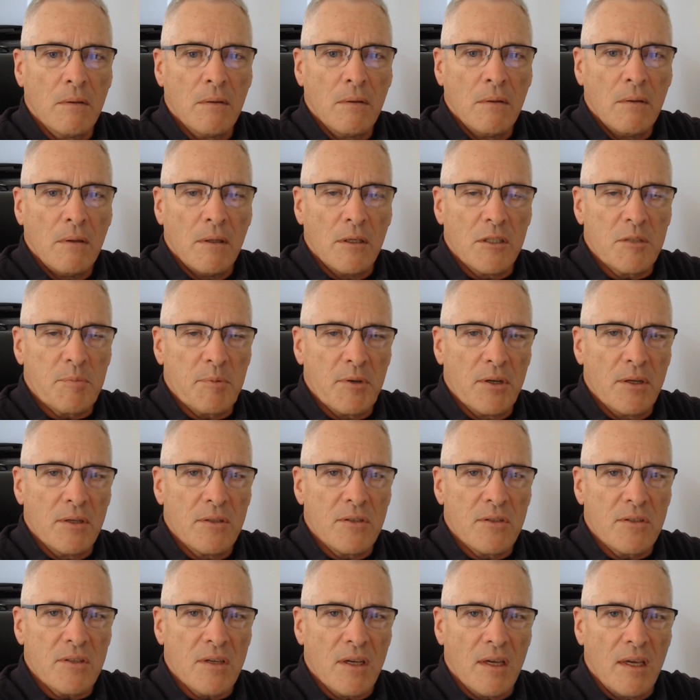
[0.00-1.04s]

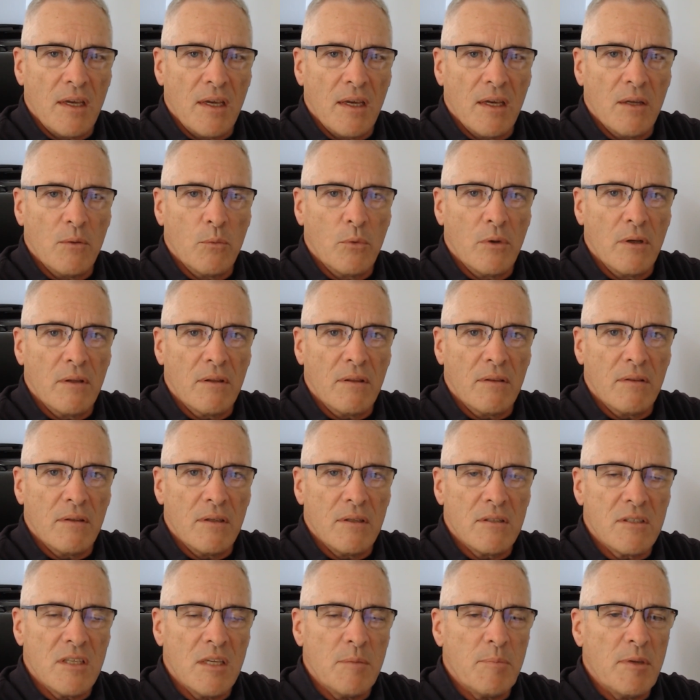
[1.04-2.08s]
experiences I had with the
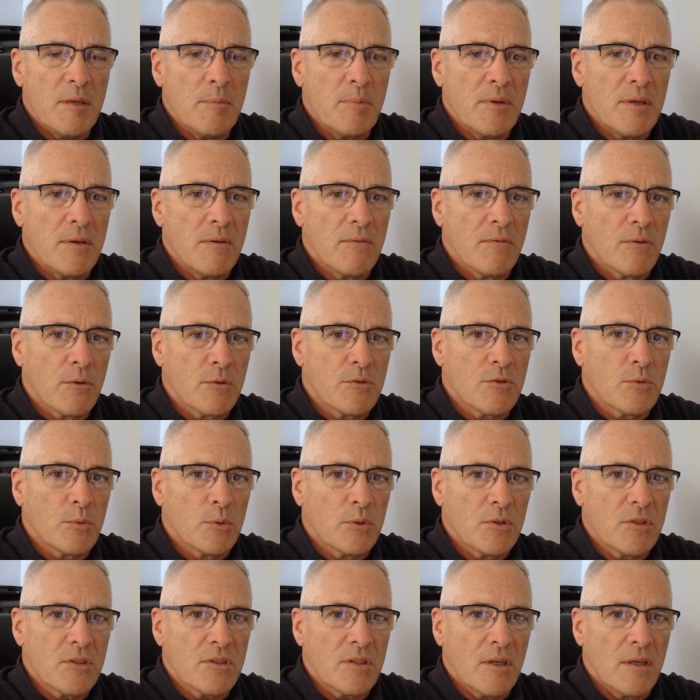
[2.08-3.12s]
CPP virtual
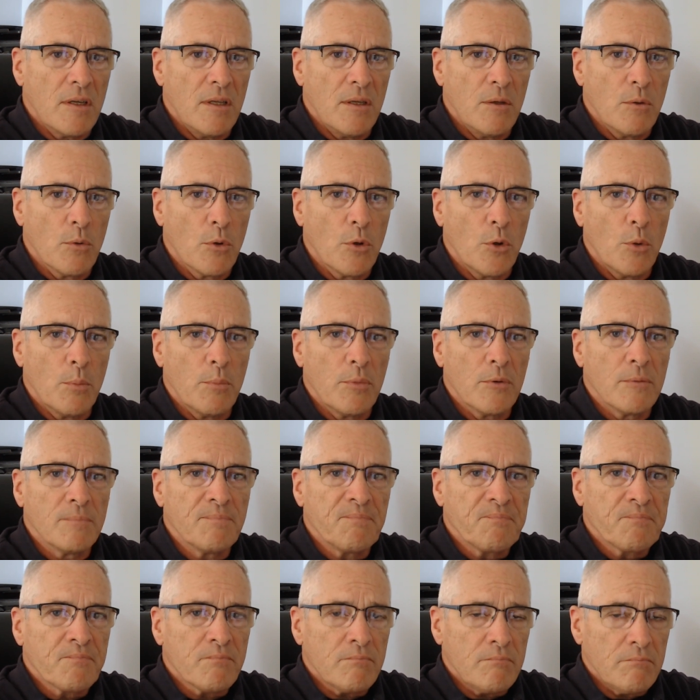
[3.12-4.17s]
study group.
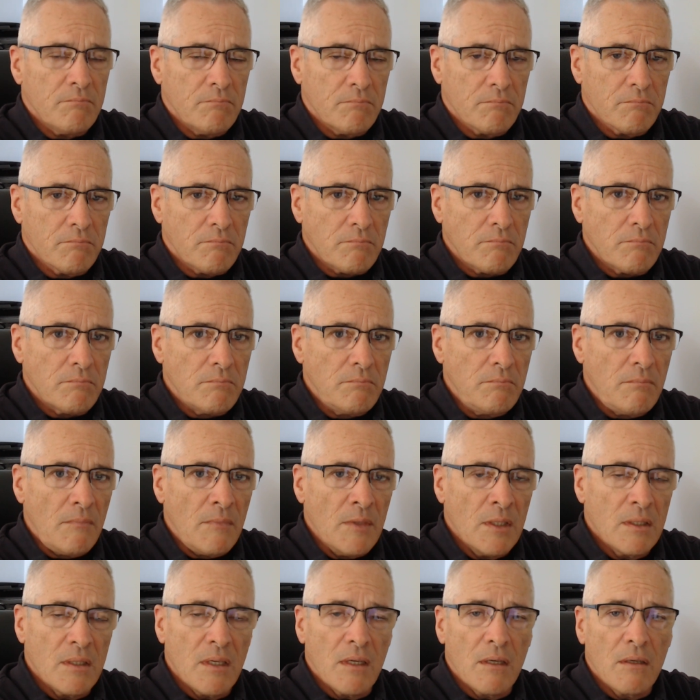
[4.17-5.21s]

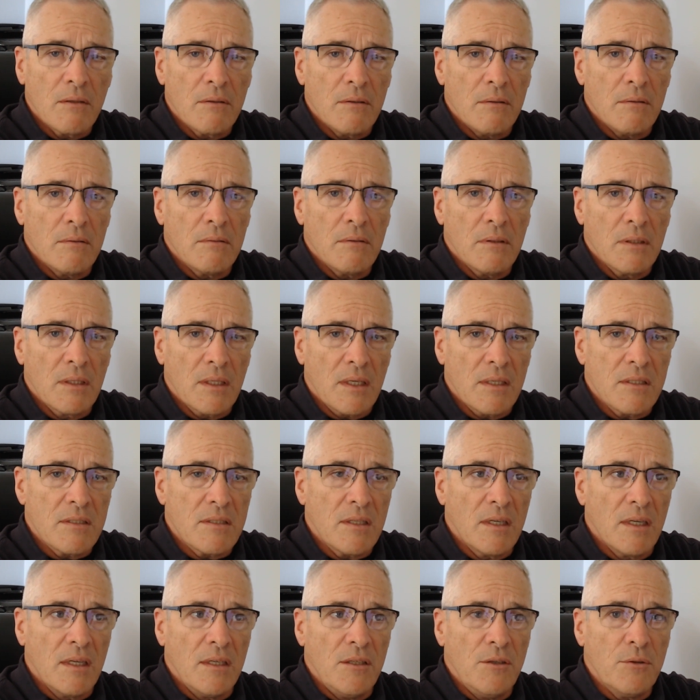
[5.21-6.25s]
Now, like I
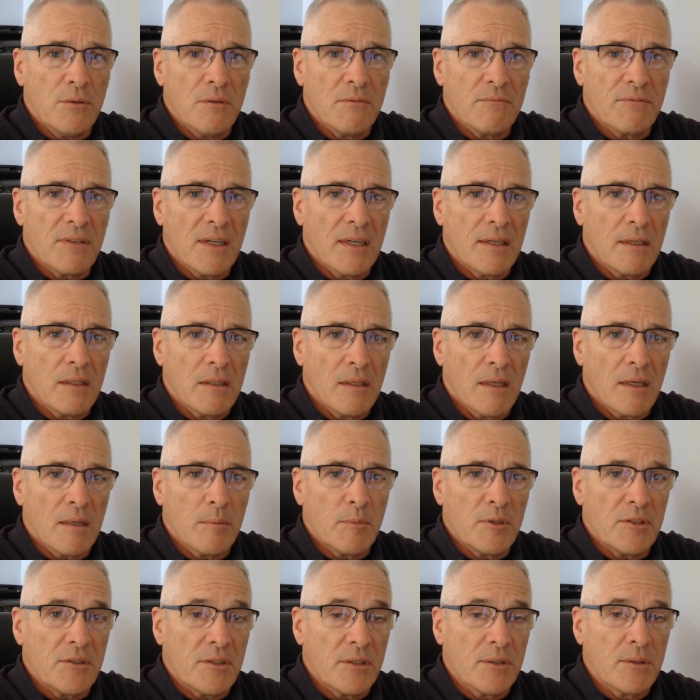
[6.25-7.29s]
said, you can find a lot of
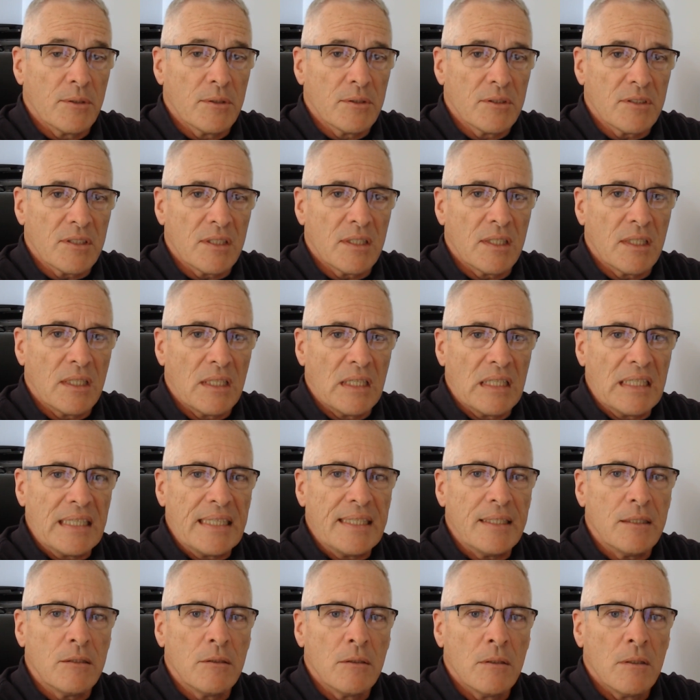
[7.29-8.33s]
materials online.
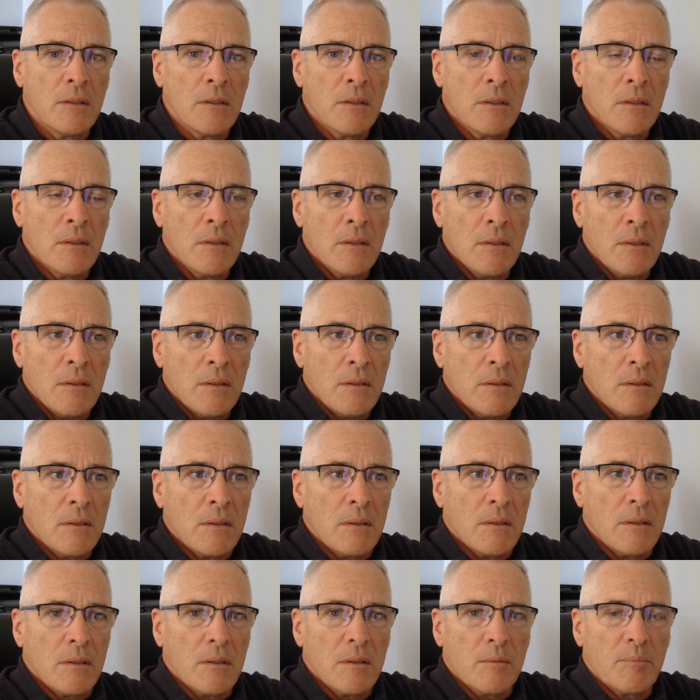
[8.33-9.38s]

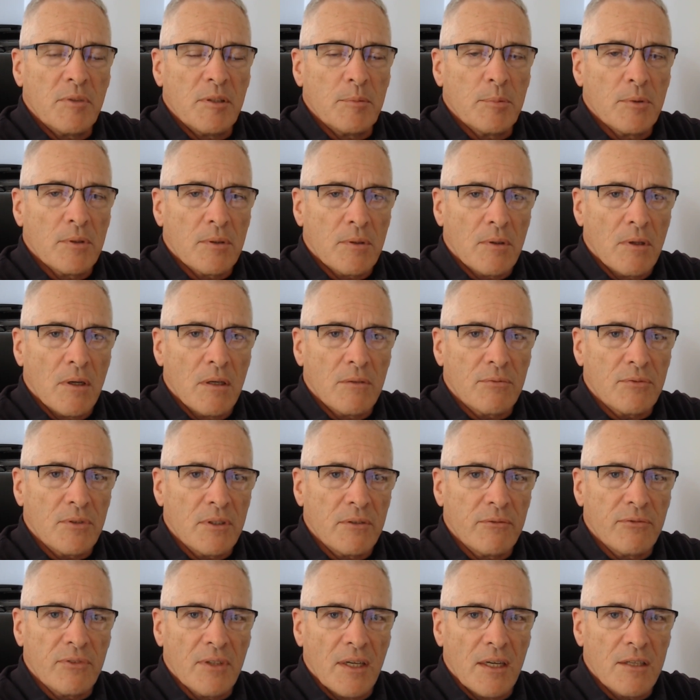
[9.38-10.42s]
People are offering
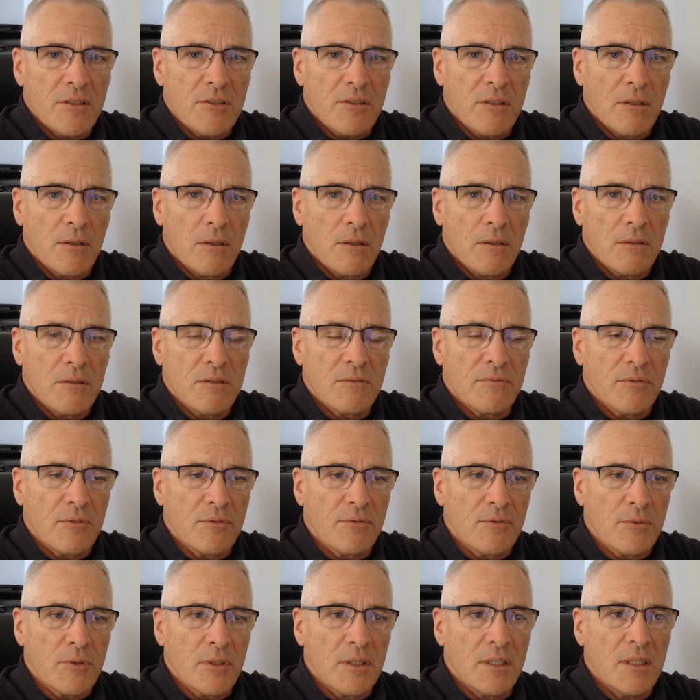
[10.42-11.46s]
flashcards for
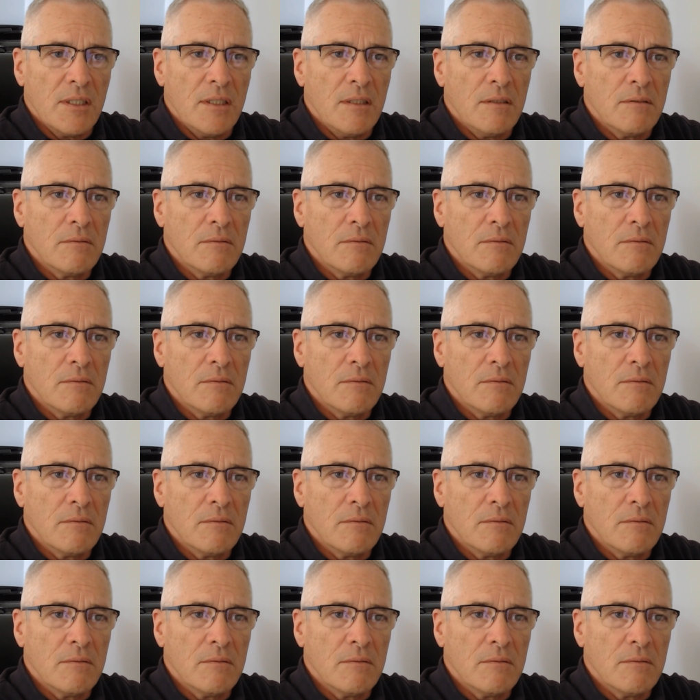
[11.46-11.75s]
free.